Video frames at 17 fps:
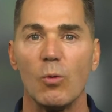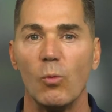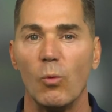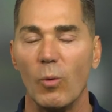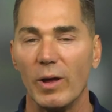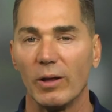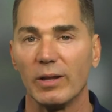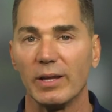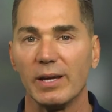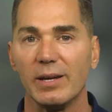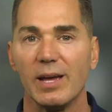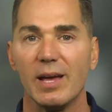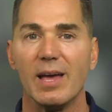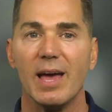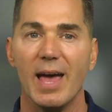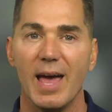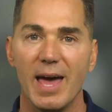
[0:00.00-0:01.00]
willing,
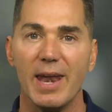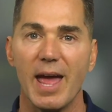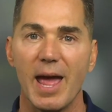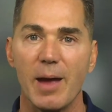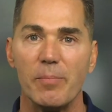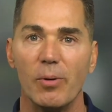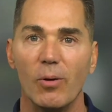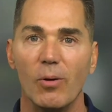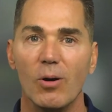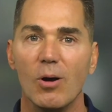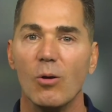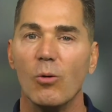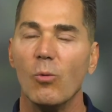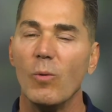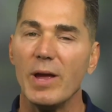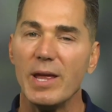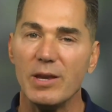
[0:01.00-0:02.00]
and able.
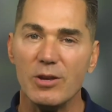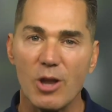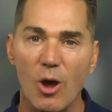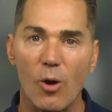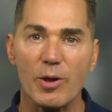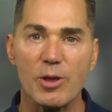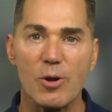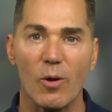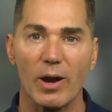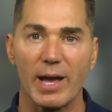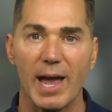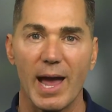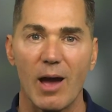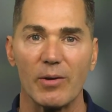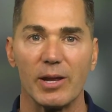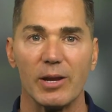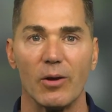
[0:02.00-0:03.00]
We know you are
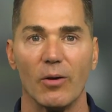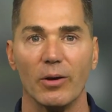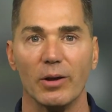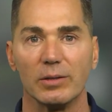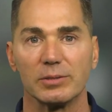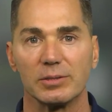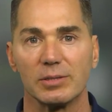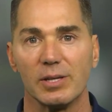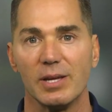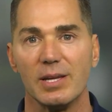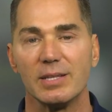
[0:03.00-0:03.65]
counting on us.